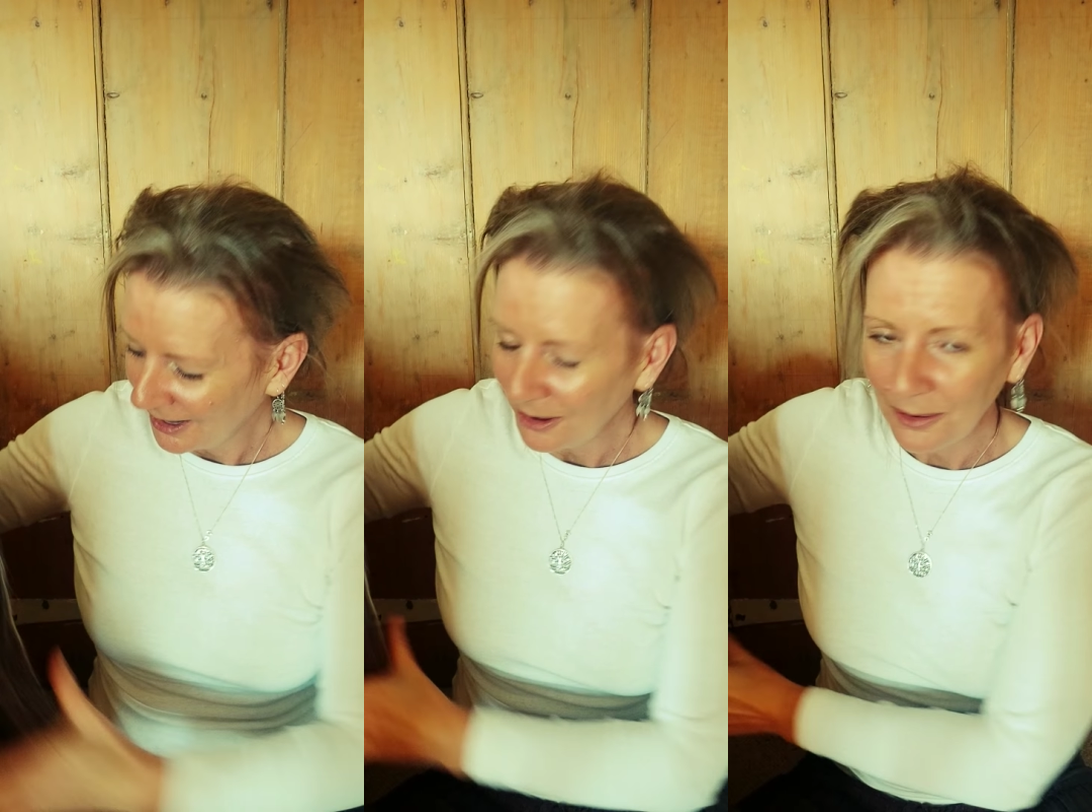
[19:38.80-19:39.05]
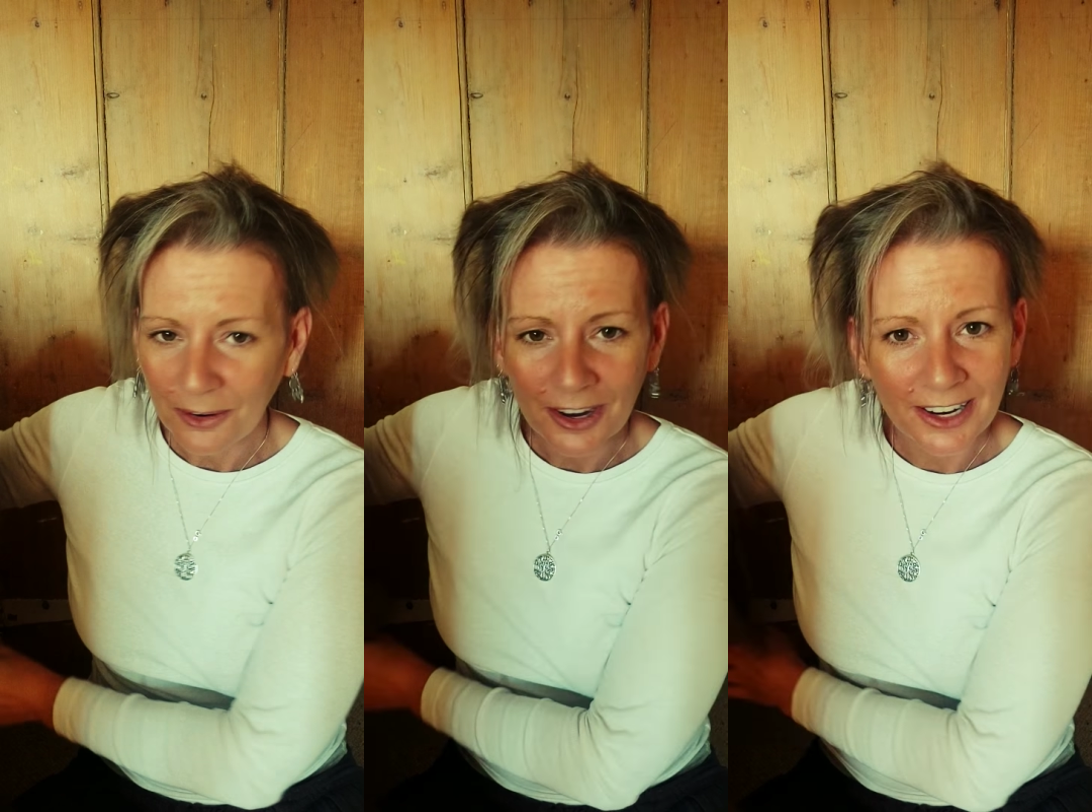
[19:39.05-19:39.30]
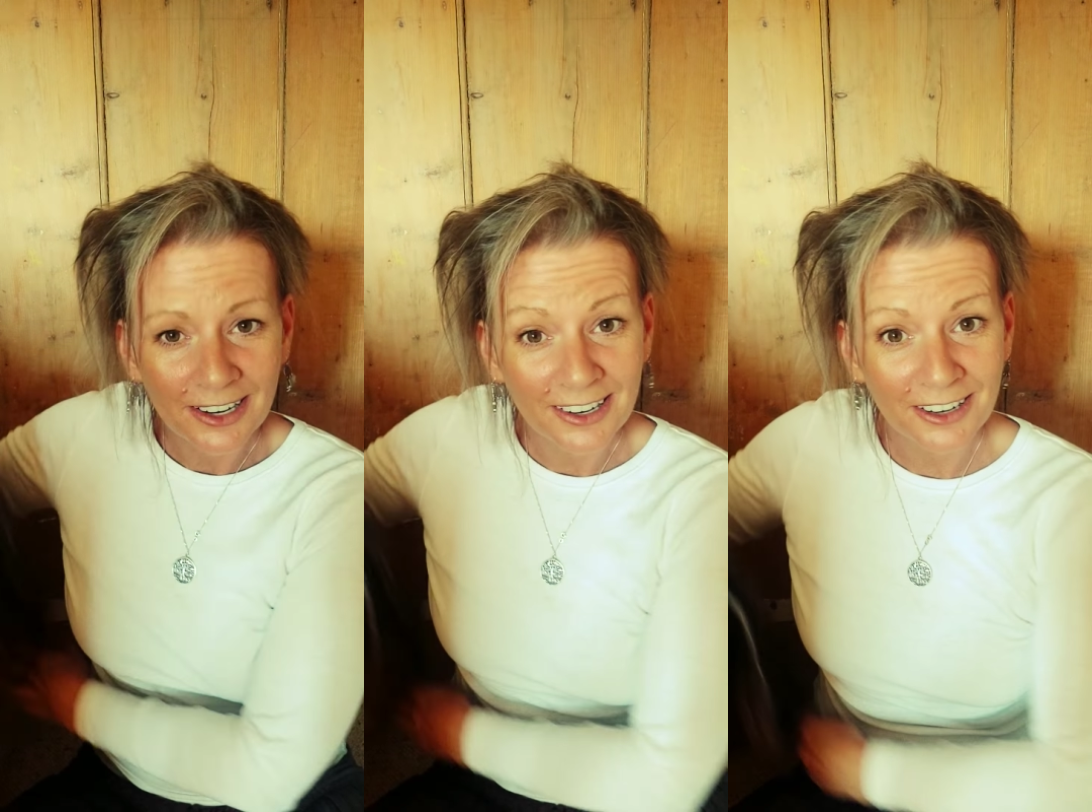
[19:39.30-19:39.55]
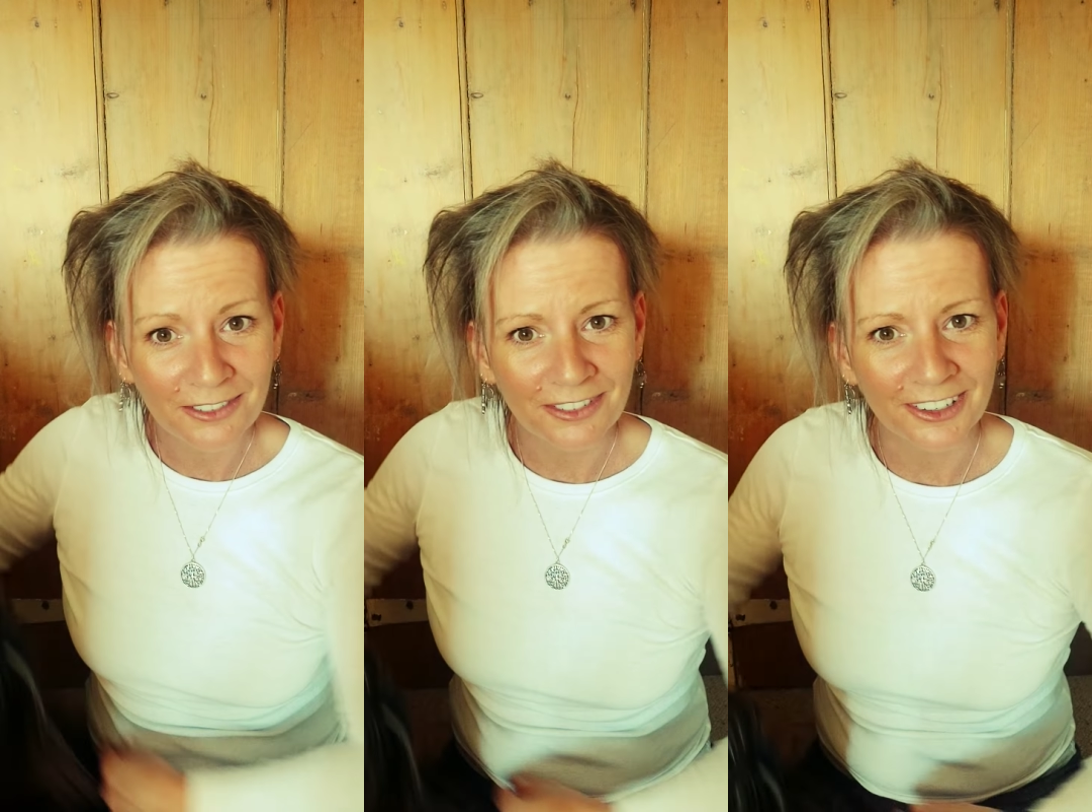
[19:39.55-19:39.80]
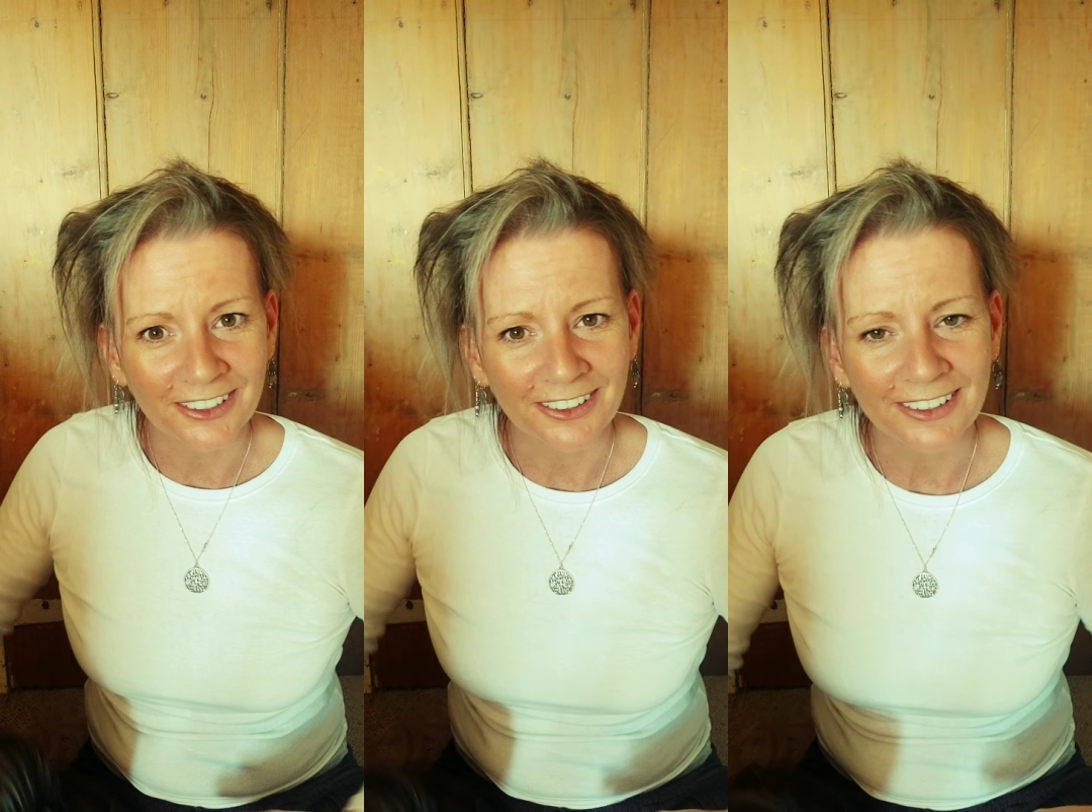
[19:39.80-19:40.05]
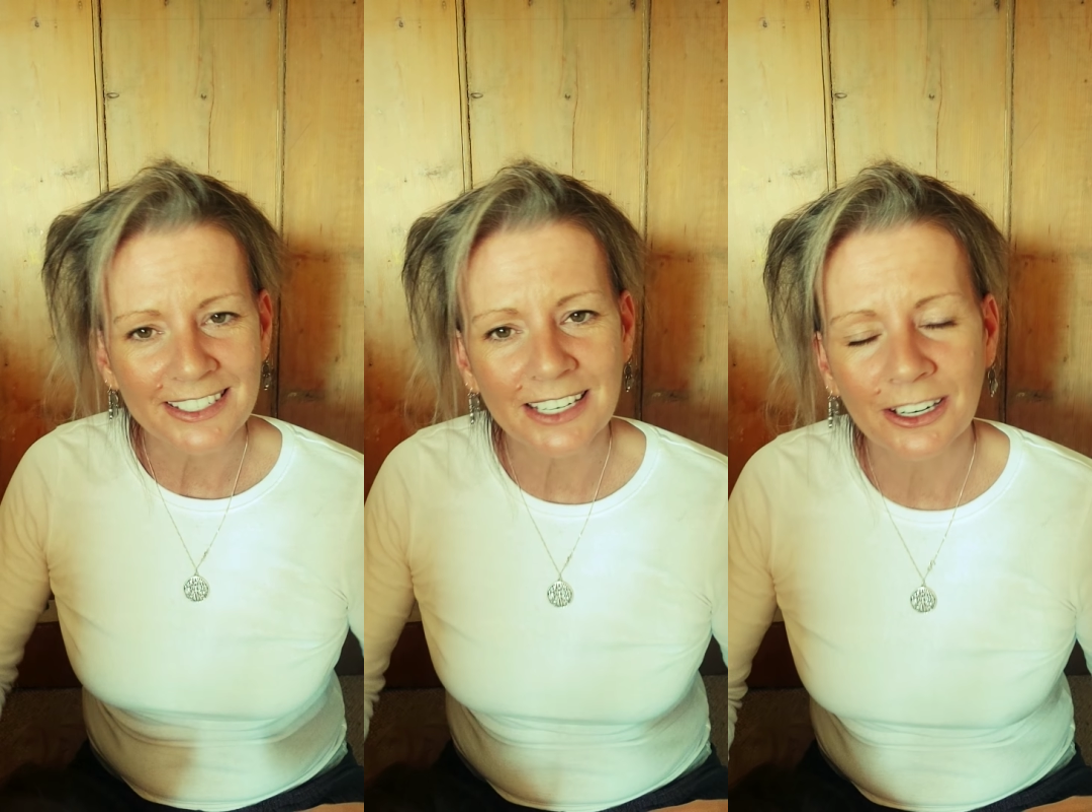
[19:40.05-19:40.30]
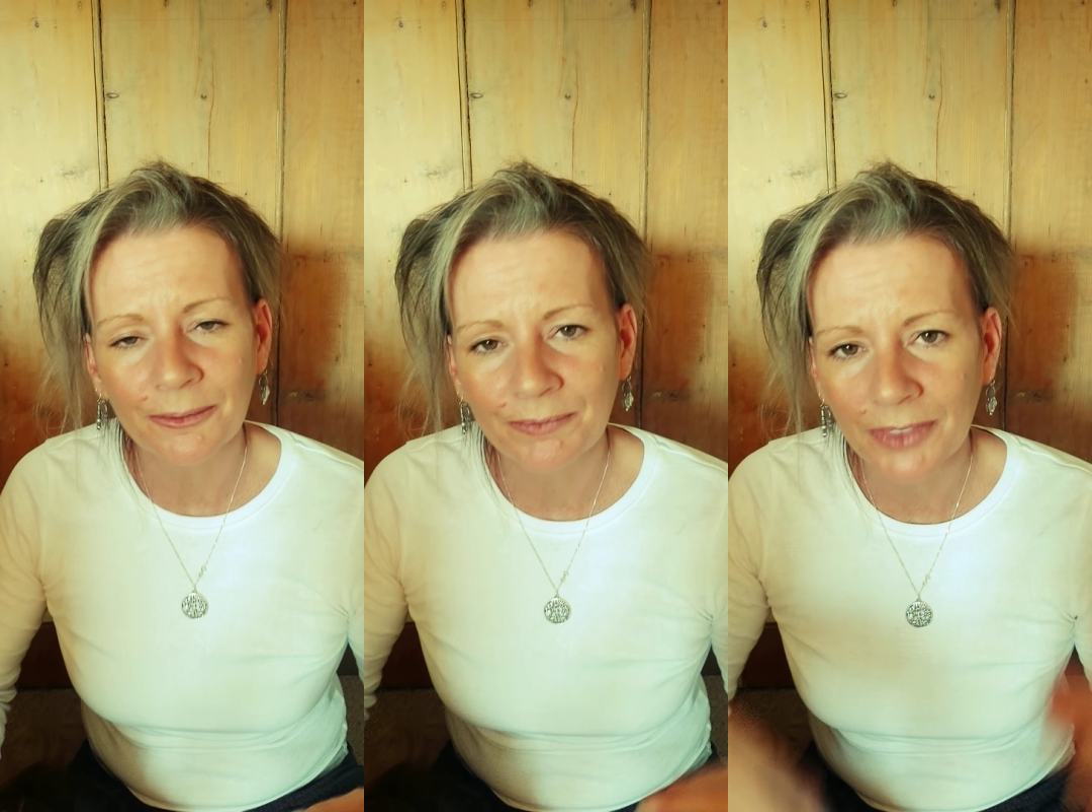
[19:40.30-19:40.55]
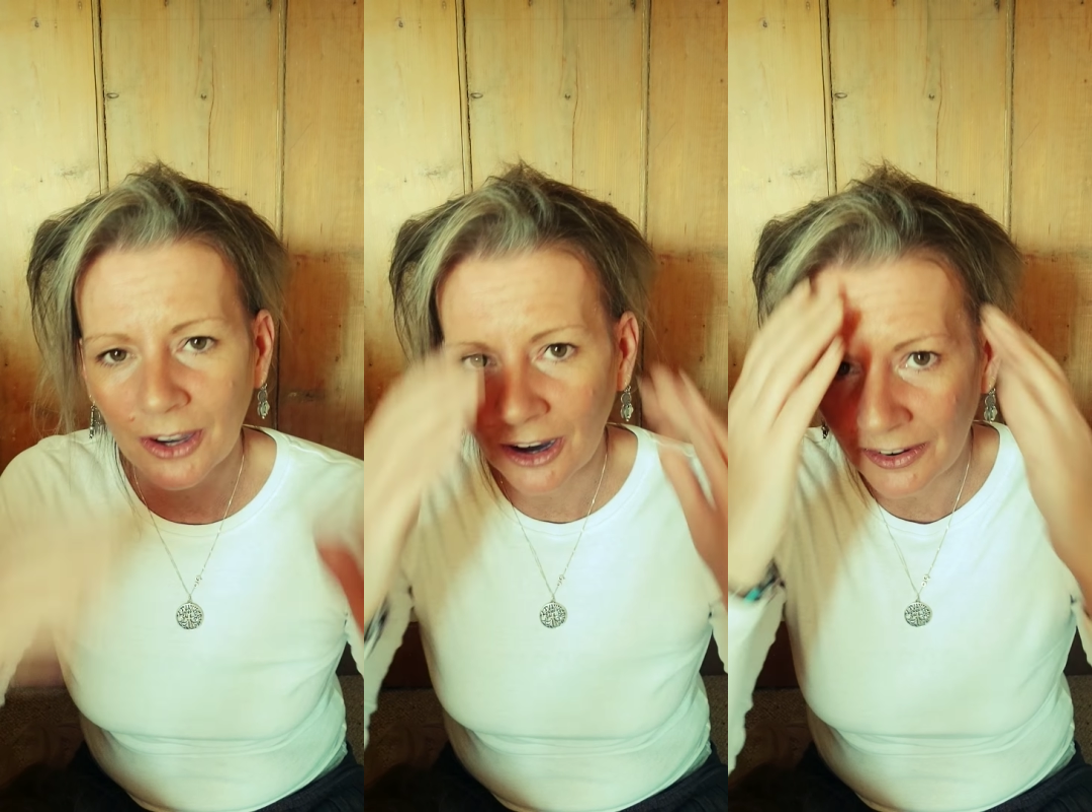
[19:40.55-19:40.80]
What a difference. All